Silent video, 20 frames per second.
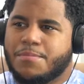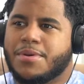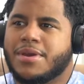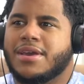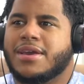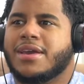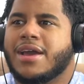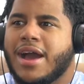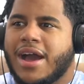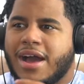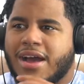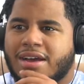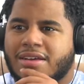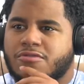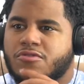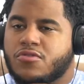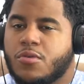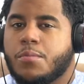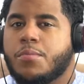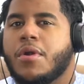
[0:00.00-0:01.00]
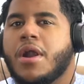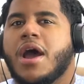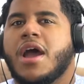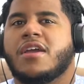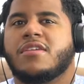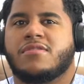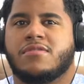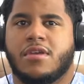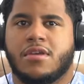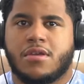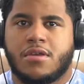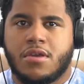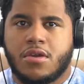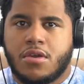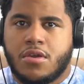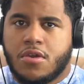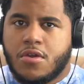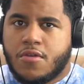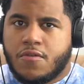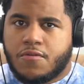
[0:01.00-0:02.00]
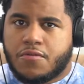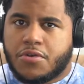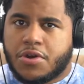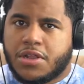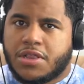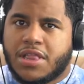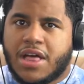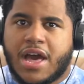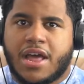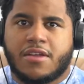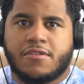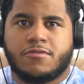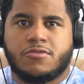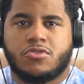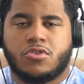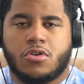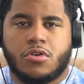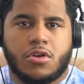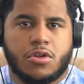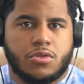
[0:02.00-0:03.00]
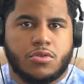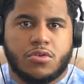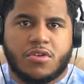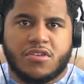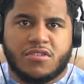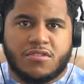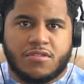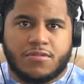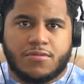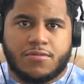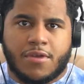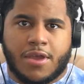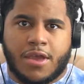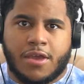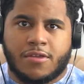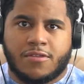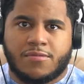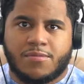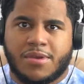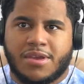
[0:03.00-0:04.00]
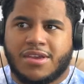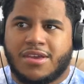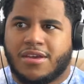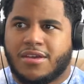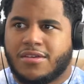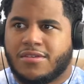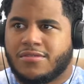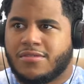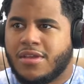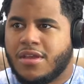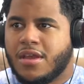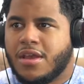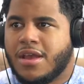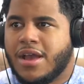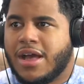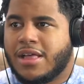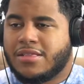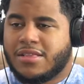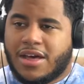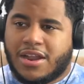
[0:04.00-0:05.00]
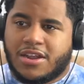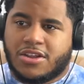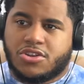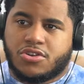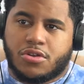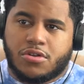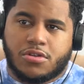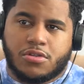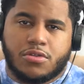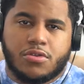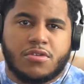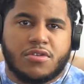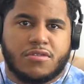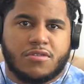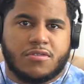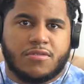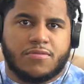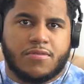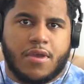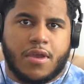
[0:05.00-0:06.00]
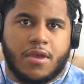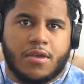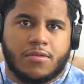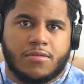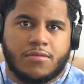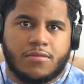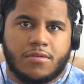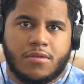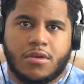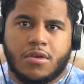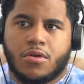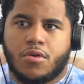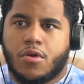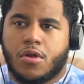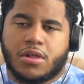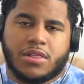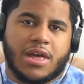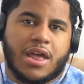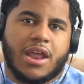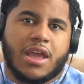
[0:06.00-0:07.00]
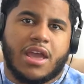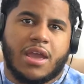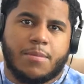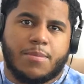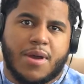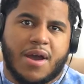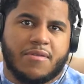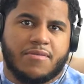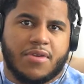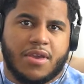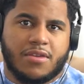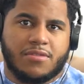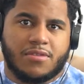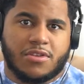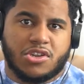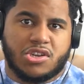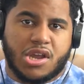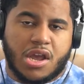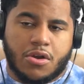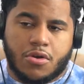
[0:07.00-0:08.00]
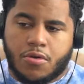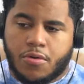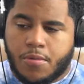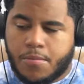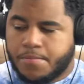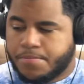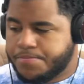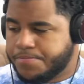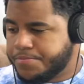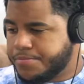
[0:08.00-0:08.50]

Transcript: bit surprising for a lot of Joyner Lucas's fans, because a lot of Joyner Lucas's fans, or a lot of hip-hop fans in general,